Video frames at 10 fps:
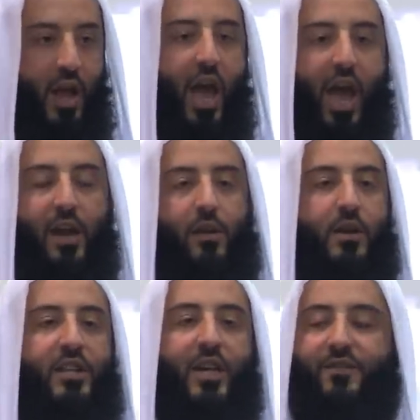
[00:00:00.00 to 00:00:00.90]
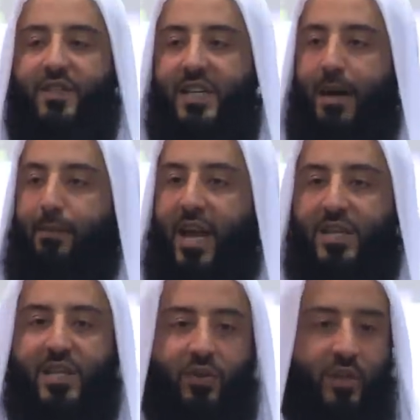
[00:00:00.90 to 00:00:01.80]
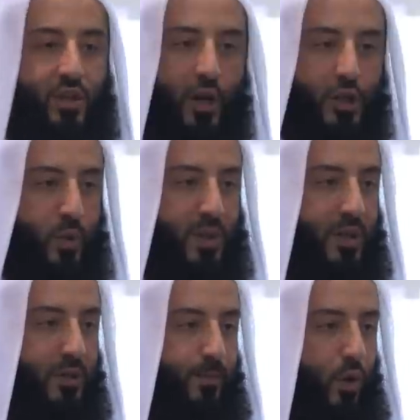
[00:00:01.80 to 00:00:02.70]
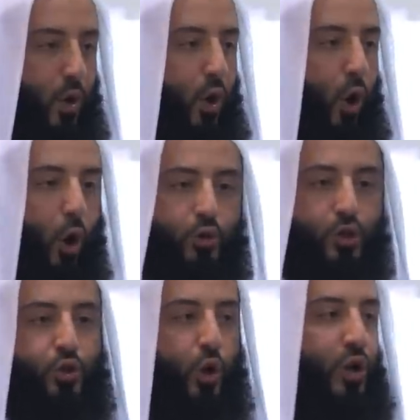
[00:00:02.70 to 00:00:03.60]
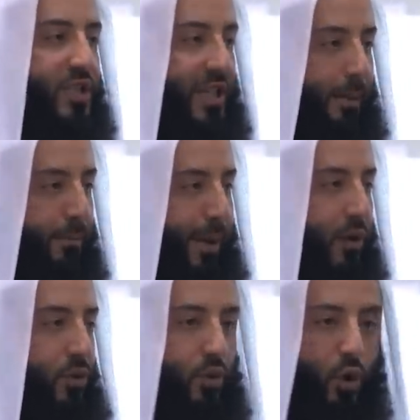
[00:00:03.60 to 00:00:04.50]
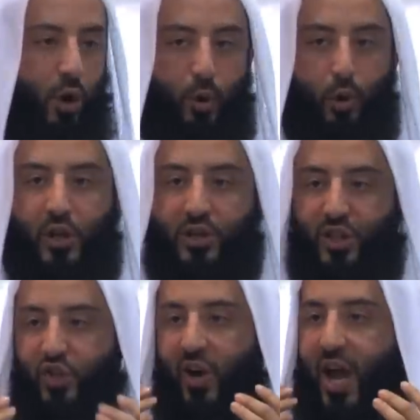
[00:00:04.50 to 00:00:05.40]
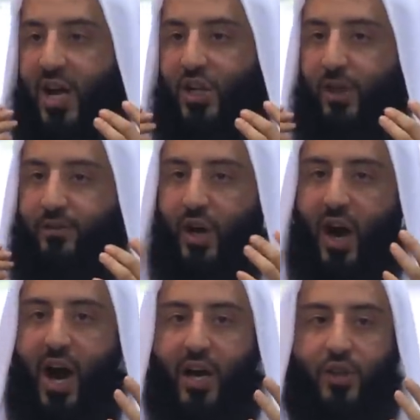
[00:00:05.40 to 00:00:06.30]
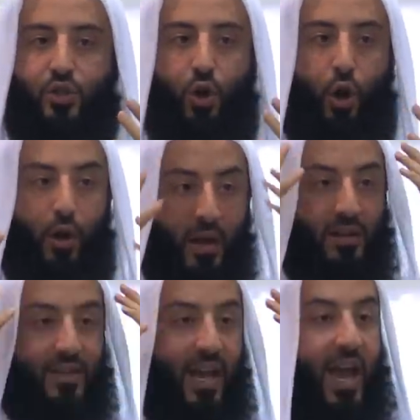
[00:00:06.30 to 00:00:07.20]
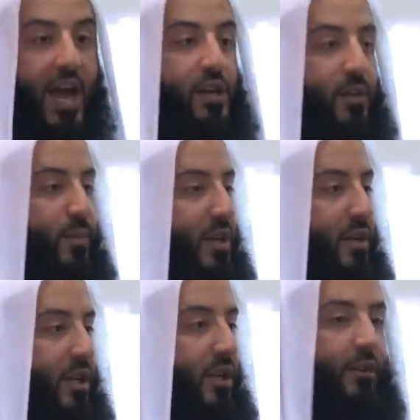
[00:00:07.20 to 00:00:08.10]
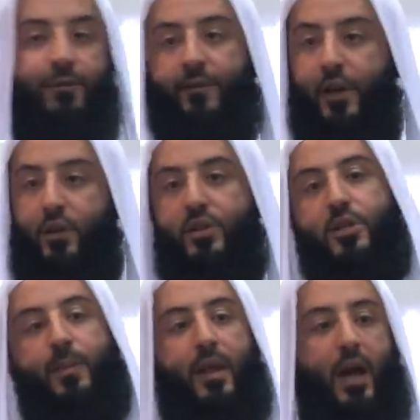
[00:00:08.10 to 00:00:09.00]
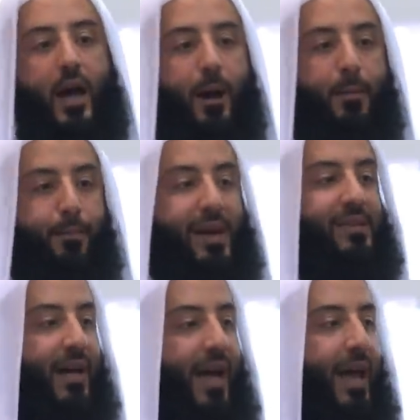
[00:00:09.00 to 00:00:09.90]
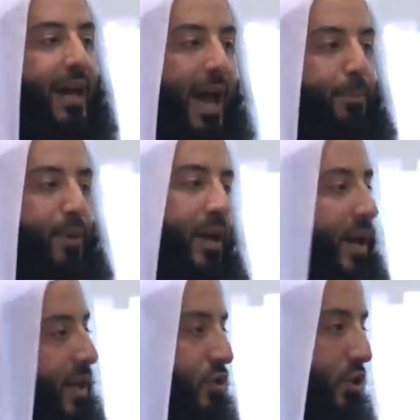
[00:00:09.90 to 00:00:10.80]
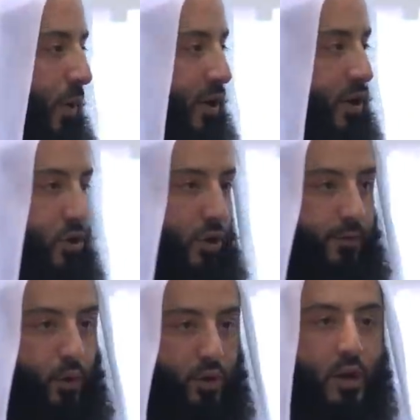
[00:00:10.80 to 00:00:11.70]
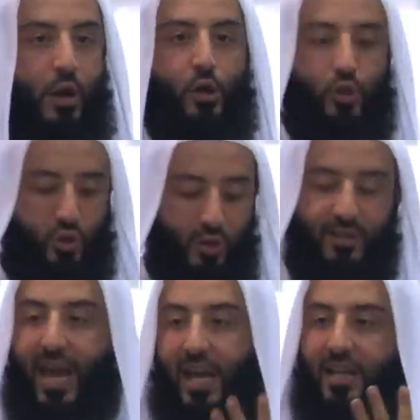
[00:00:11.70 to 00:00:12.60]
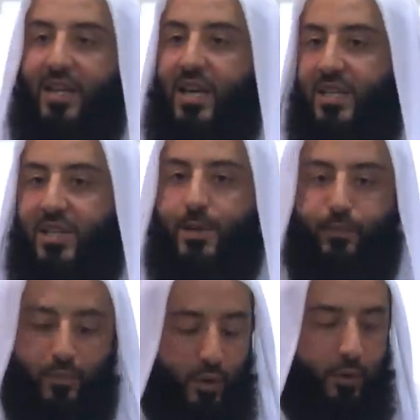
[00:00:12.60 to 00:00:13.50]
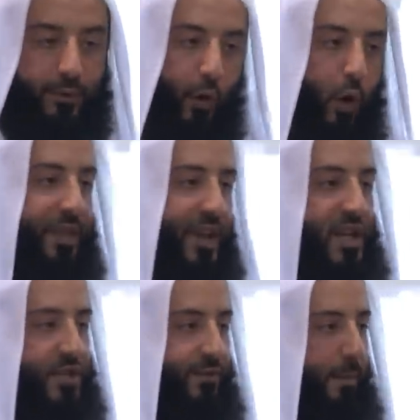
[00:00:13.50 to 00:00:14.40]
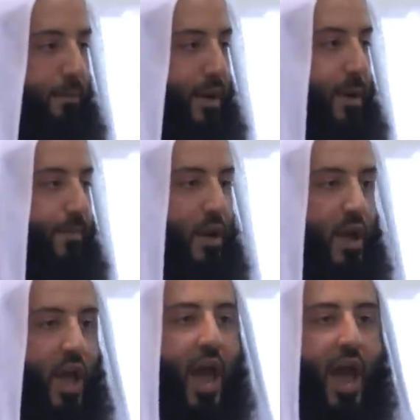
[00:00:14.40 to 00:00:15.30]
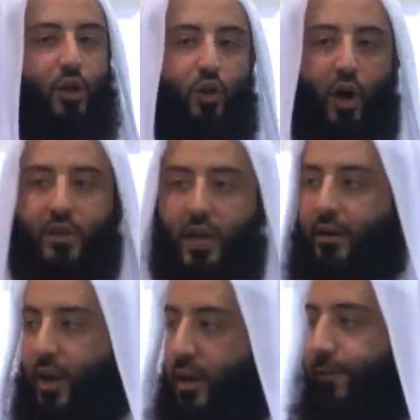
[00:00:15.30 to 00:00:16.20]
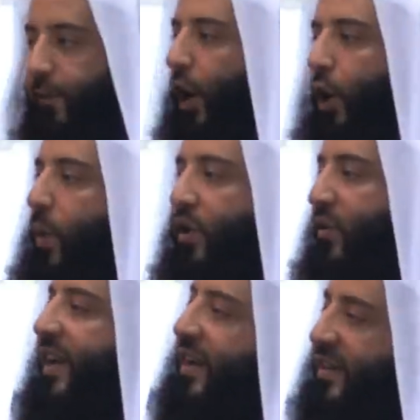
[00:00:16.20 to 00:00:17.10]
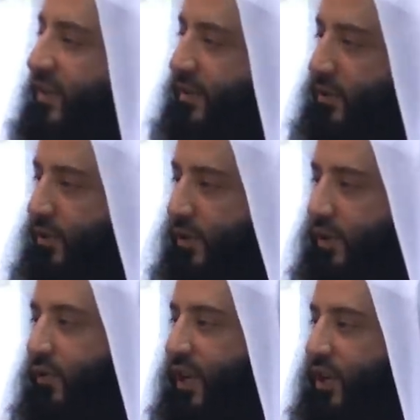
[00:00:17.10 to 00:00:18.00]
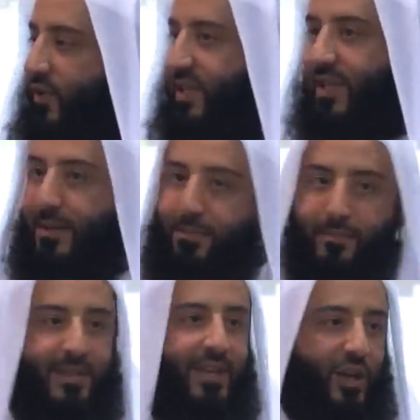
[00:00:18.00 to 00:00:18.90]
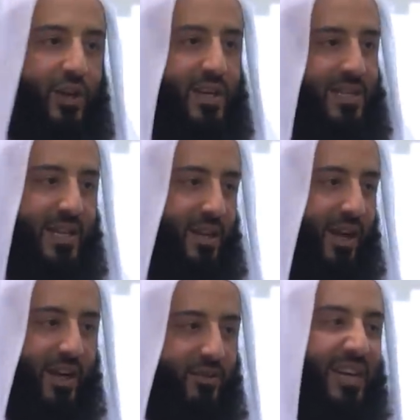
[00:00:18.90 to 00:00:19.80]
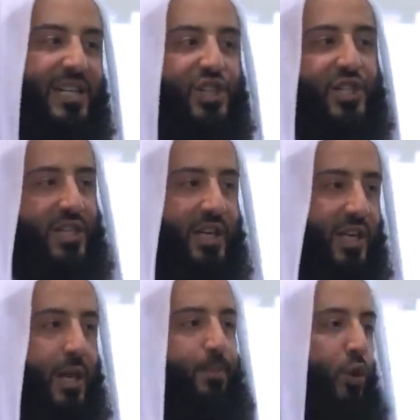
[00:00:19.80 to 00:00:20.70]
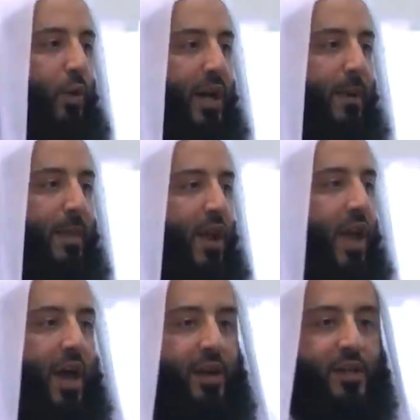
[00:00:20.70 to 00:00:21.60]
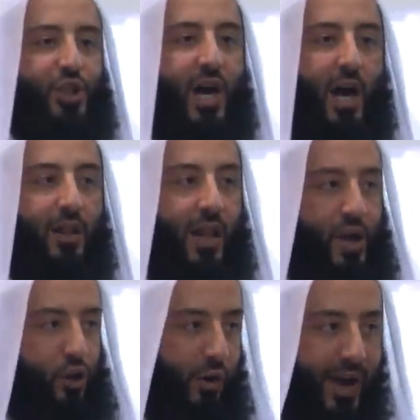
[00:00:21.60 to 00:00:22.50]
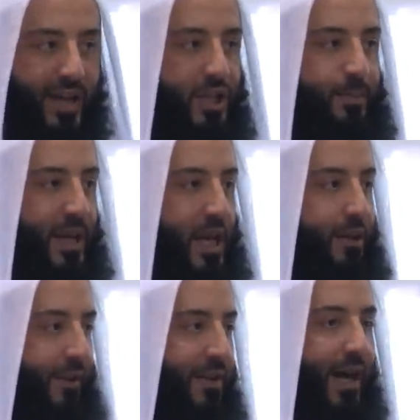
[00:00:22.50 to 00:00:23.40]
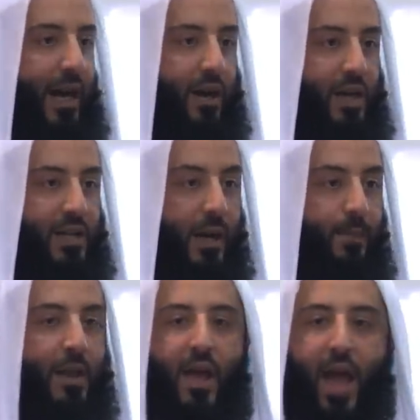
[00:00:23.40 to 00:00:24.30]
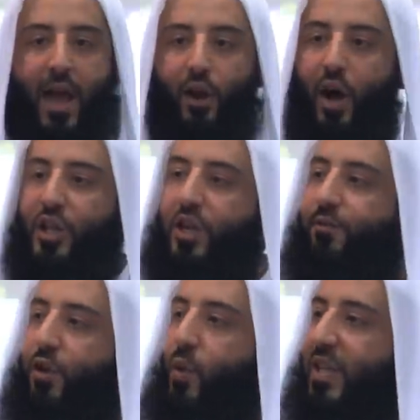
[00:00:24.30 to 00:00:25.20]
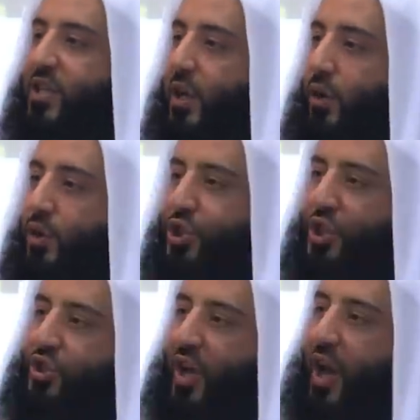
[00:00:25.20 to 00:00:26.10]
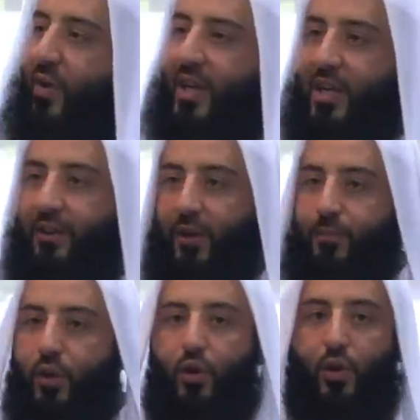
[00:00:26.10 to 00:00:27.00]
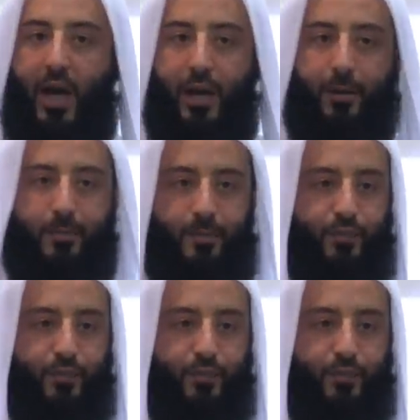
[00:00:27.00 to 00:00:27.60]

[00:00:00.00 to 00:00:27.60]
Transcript: And they've seen amazing results with it. All the joints come back to normal, the dryness of the eyes go, the head feels better and happier and so on and so forth. So take these four things from me and follow it rigorously, meticulously, like religiously, keep doing it, and inshallah, and correct the belief in the aqidah, and I'll give you one solution directly from the Quran.